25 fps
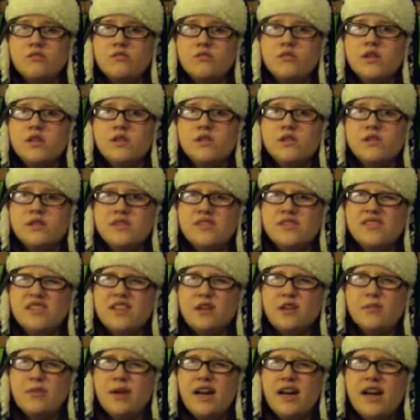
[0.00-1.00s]
was
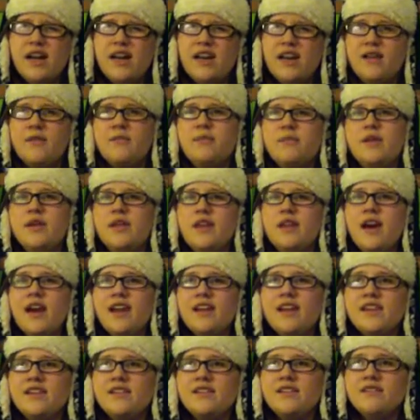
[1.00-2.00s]
nearby, but
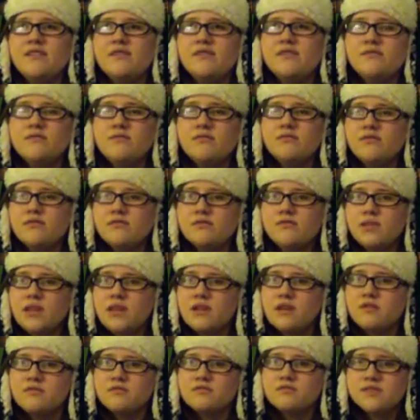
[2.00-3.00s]
I didn't, you
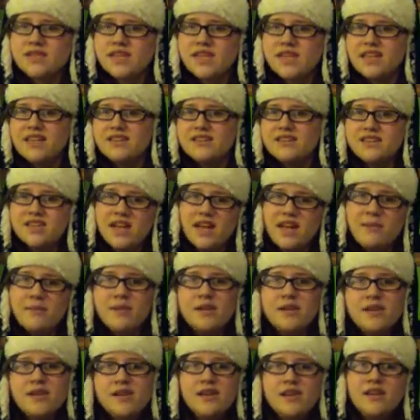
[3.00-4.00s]
know, see it in
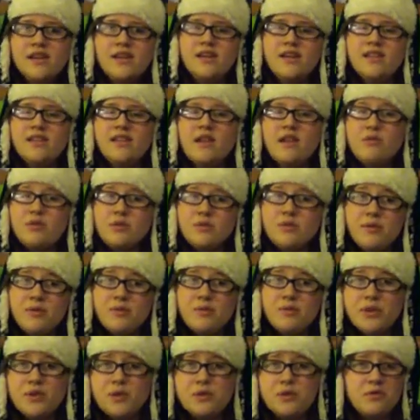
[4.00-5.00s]
time. That would have been
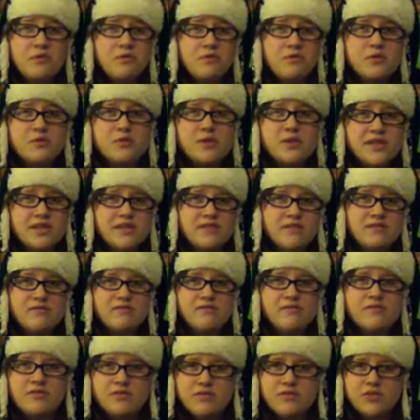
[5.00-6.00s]
really cool
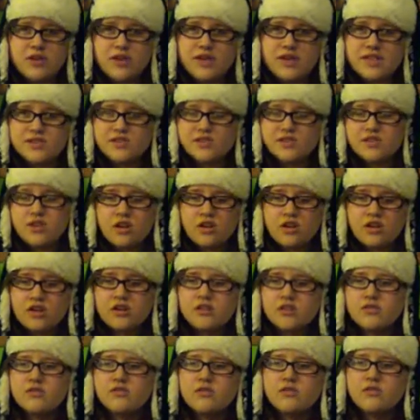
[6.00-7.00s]
for a nice
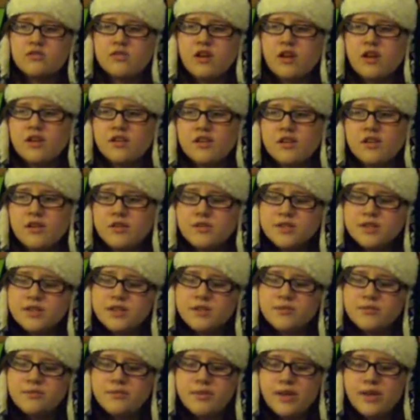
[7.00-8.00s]
starter con to go
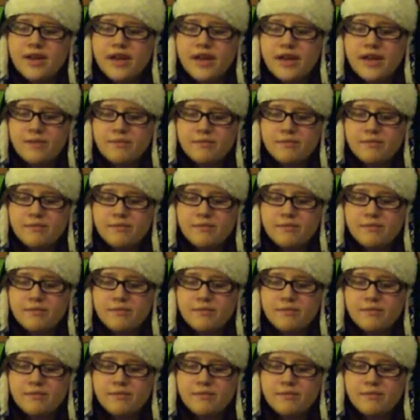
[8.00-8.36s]
to. But